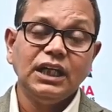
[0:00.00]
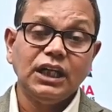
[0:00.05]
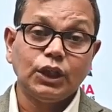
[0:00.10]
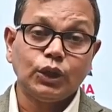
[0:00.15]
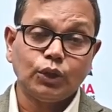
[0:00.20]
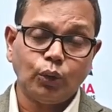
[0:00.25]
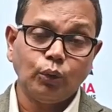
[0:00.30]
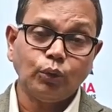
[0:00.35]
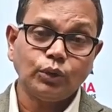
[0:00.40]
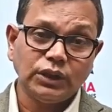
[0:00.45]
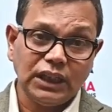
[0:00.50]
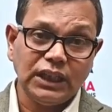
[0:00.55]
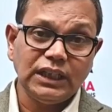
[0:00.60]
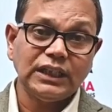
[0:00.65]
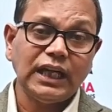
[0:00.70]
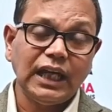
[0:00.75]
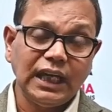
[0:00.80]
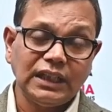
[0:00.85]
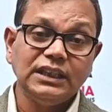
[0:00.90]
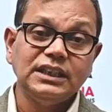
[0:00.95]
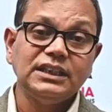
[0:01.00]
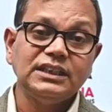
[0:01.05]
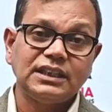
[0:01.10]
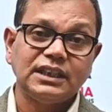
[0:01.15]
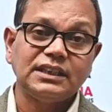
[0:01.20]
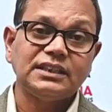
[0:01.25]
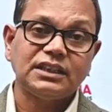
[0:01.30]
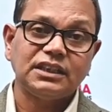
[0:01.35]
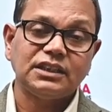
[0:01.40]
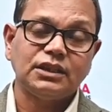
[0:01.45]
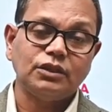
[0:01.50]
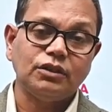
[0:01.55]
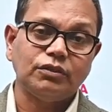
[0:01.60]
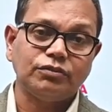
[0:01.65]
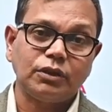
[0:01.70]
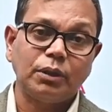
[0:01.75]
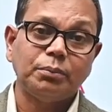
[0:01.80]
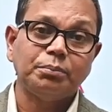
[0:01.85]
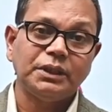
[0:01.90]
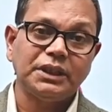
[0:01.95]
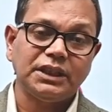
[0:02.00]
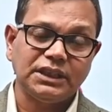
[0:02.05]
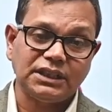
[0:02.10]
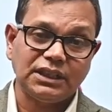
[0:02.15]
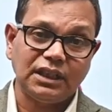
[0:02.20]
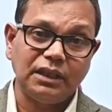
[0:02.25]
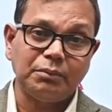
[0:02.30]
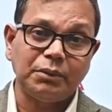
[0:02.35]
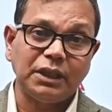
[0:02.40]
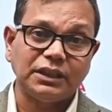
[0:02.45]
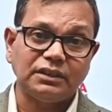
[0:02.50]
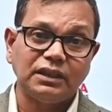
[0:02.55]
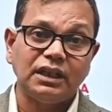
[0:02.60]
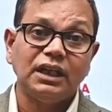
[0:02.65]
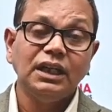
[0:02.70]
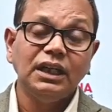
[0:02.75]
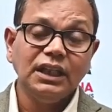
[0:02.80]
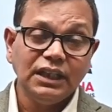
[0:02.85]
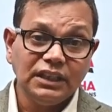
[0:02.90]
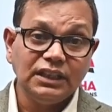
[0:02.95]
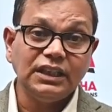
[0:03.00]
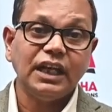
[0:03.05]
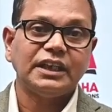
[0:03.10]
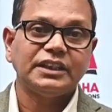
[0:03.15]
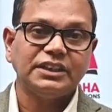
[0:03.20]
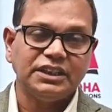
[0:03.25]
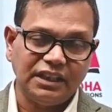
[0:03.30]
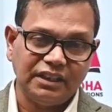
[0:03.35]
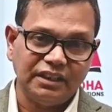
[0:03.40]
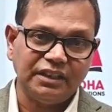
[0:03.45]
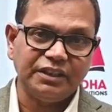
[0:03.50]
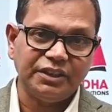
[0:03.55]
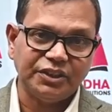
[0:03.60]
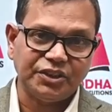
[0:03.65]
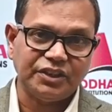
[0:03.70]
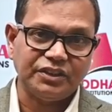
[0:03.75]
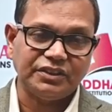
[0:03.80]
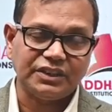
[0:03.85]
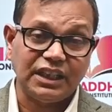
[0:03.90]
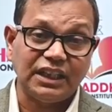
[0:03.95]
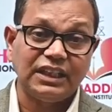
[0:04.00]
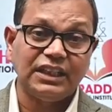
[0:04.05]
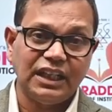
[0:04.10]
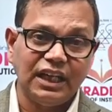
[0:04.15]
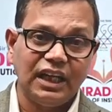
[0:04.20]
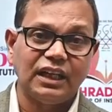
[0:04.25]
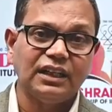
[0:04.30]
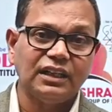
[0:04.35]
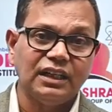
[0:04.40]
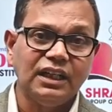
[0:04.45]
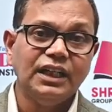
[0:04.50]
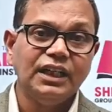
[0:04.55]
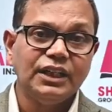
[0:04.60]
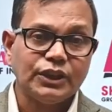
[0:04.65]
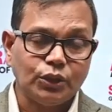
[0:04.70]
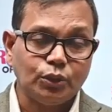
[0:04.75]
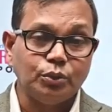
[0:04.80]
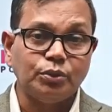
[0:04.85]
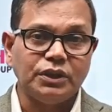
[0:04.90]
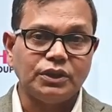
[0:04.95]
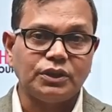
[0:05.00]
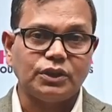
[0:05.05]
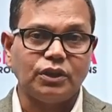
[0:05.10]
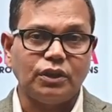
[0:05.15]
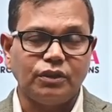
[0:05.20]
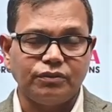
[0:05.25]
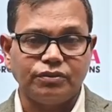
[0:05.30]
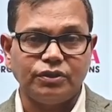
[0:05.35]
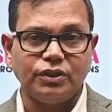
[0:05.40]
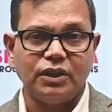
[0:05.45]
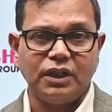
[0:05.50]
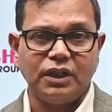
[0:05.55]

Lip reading: growth in an intensity of competition among the young generations and young students of